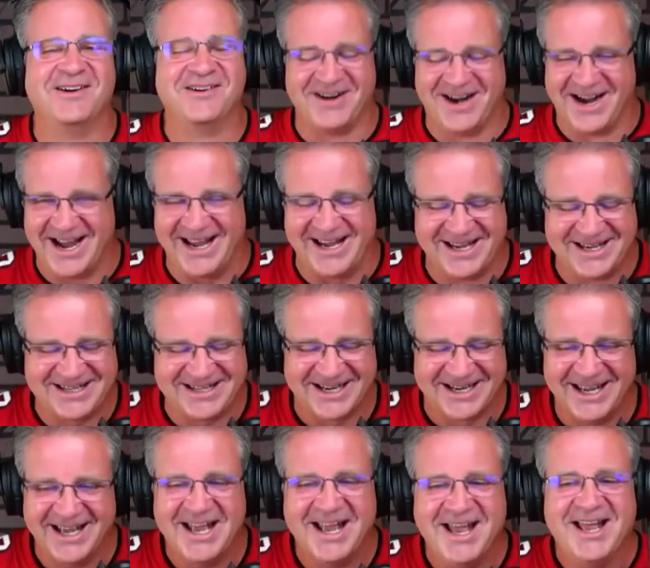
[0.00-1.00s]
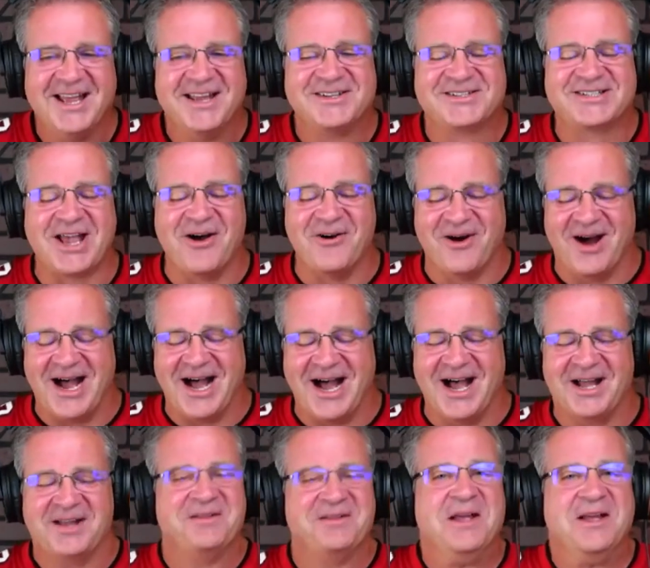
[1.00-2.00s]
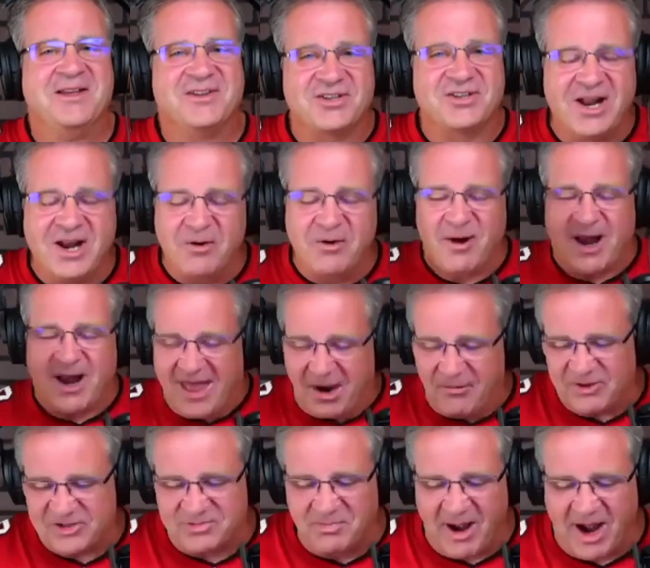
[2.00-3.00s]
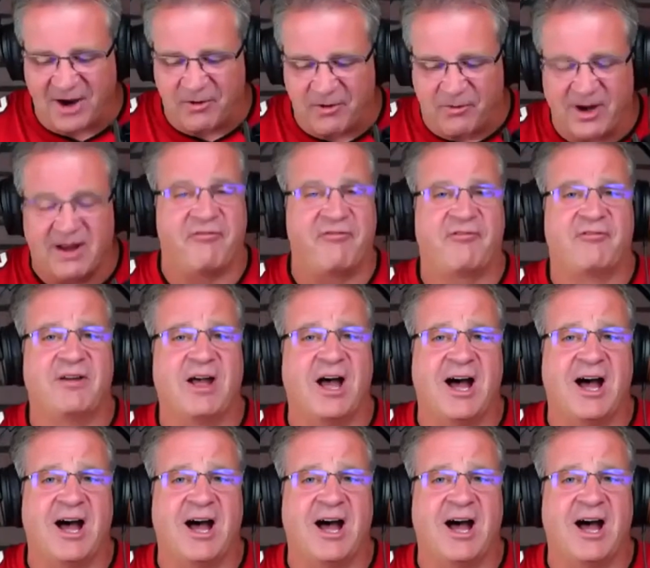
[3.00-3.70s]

Right. So anyway, that was my riff.